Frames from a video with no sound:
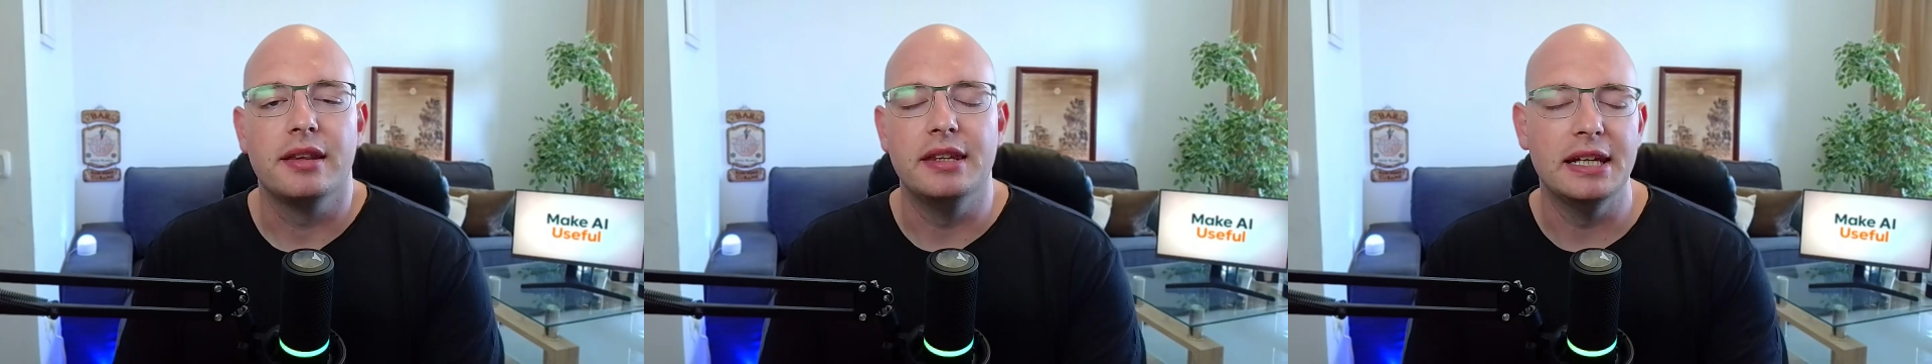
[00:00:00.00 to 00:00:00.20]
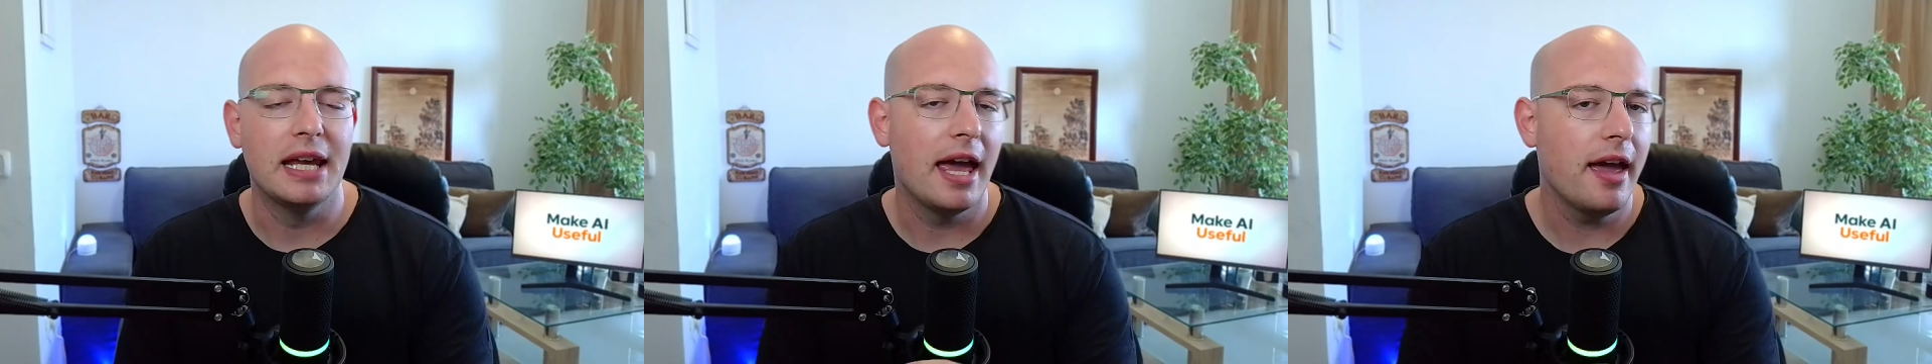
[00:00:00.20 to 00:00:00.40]

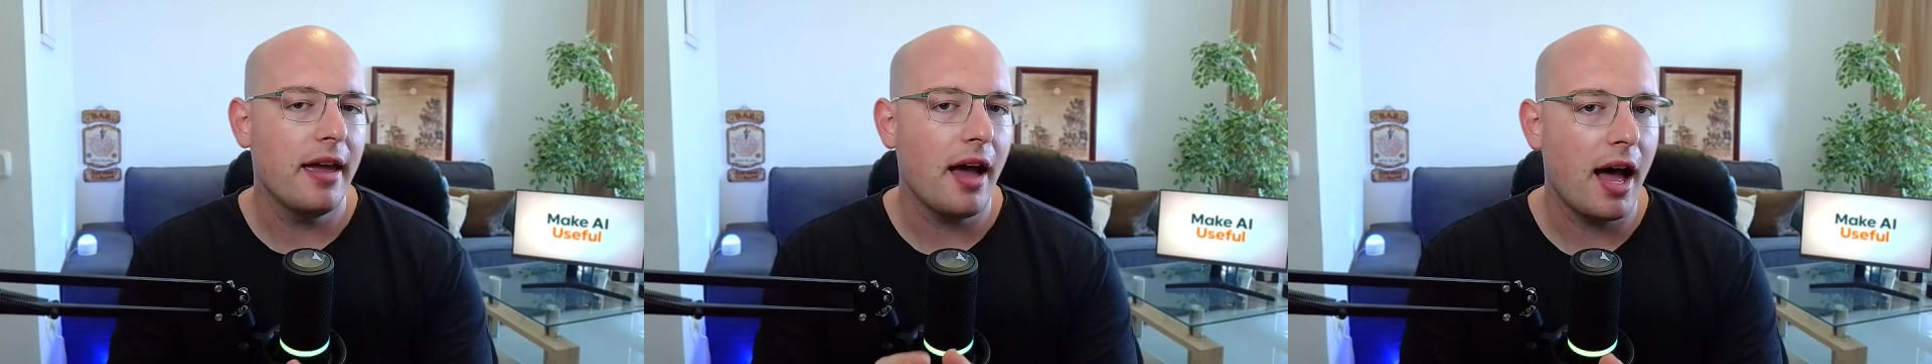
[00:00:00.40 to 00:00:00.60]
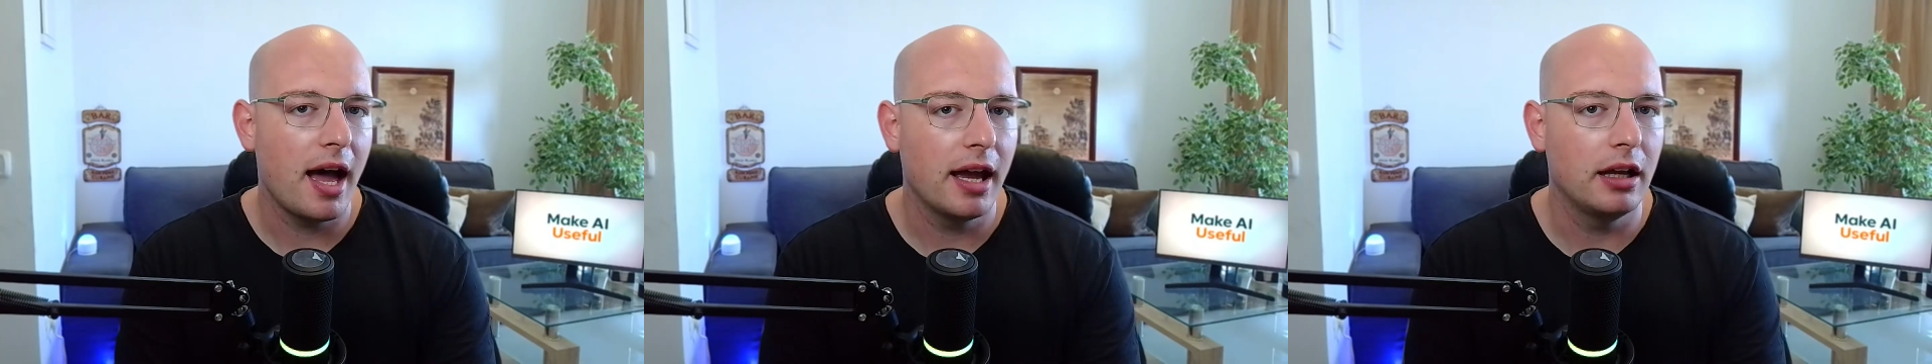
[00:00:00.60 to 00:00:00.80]
The
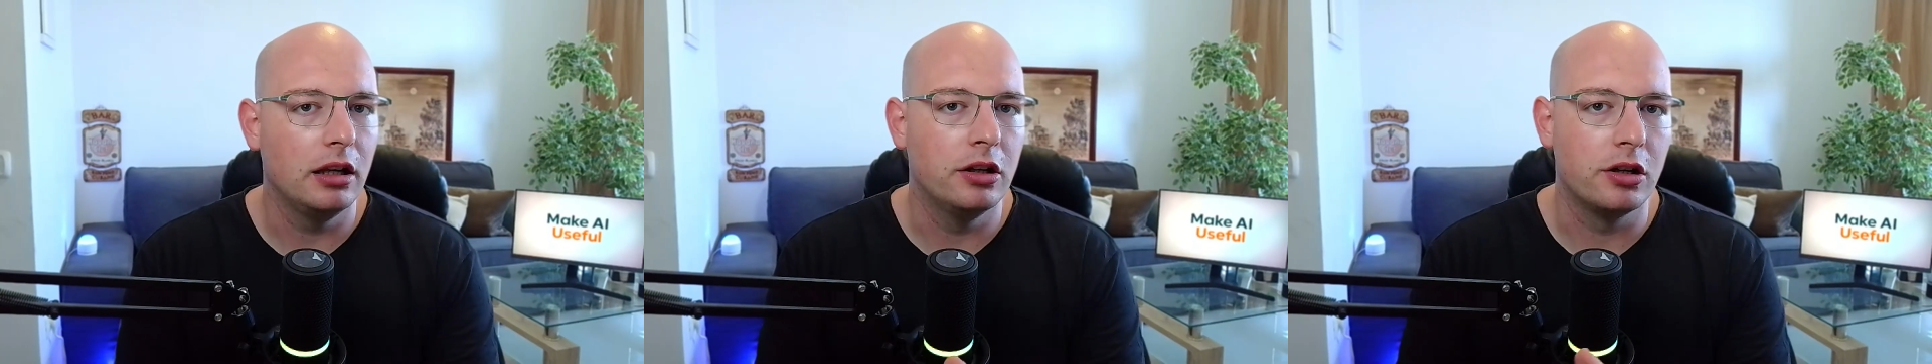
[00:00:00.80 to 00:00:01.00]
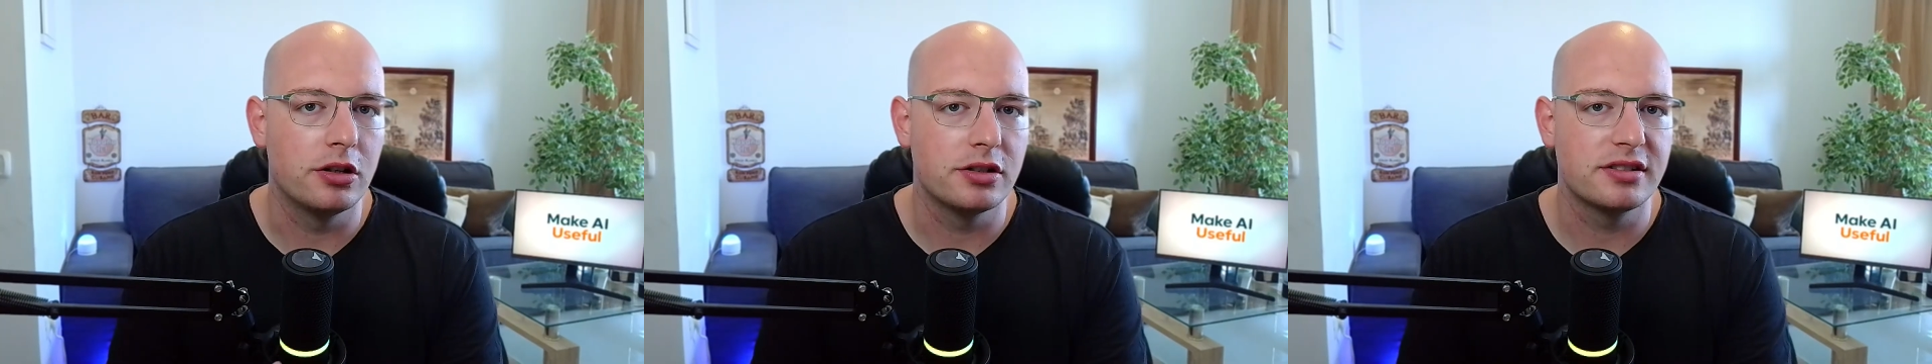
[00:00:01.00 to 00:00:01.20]
AI
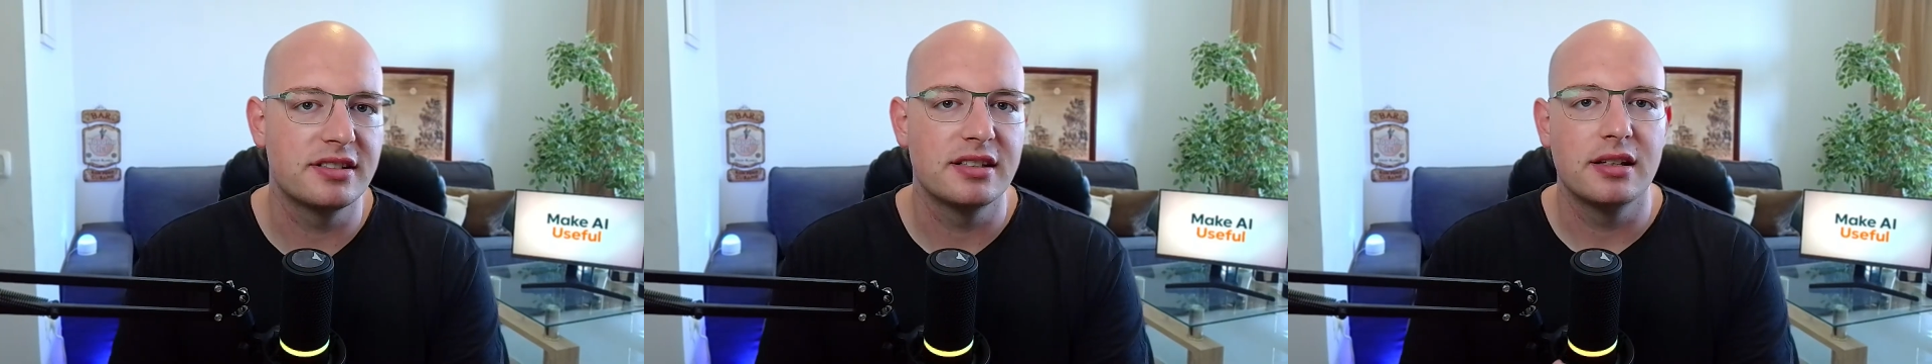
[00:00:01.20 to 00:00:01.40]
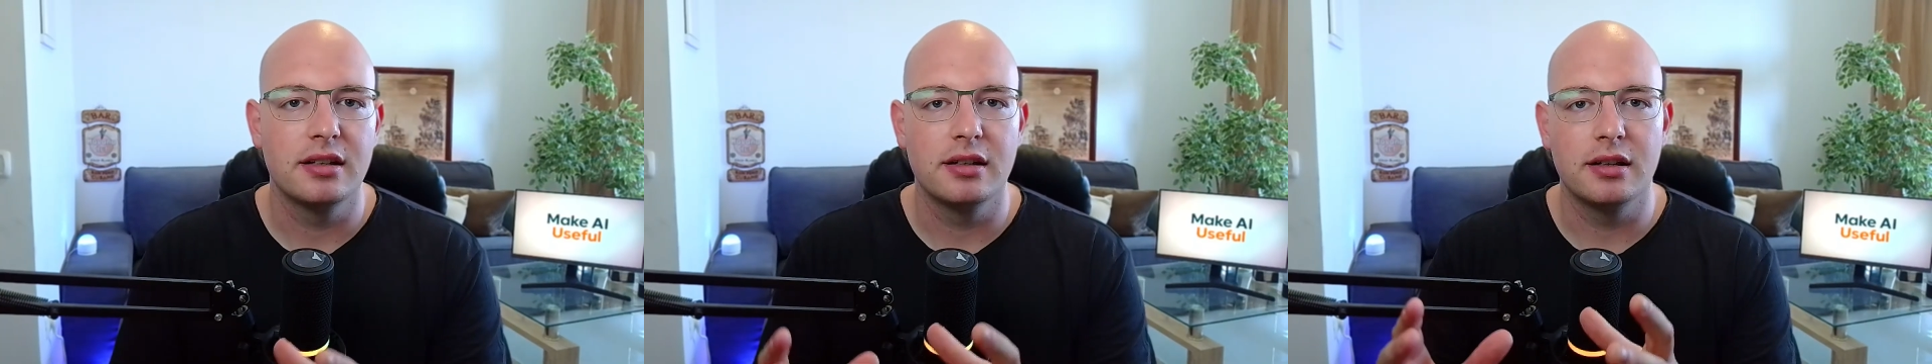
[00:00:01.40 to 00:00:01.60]

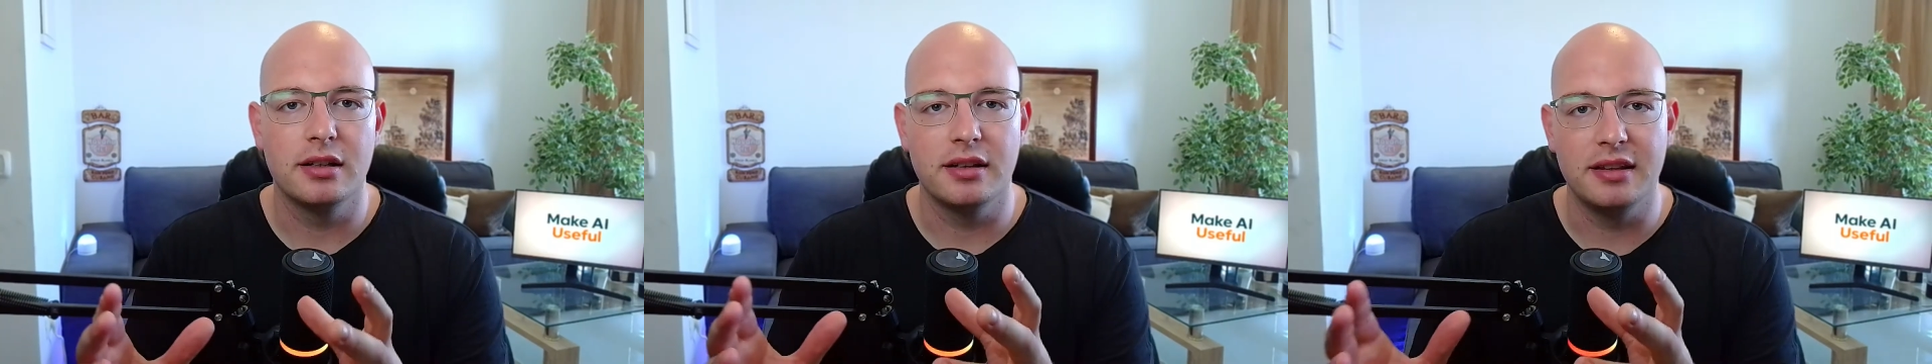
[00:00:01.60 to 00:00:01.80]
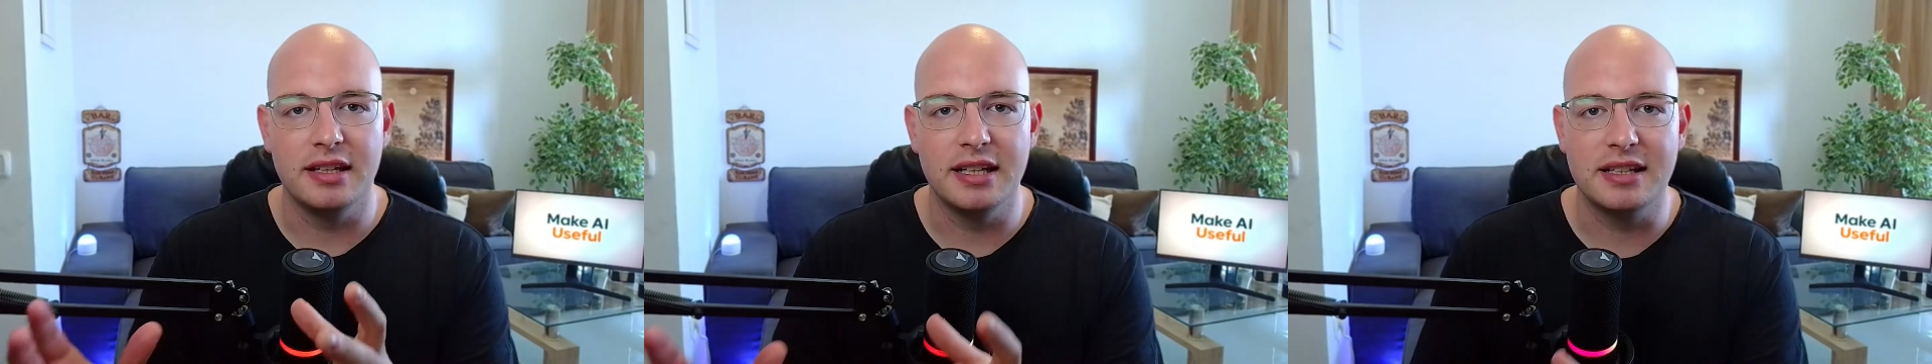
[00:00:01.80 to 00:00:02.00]
learns the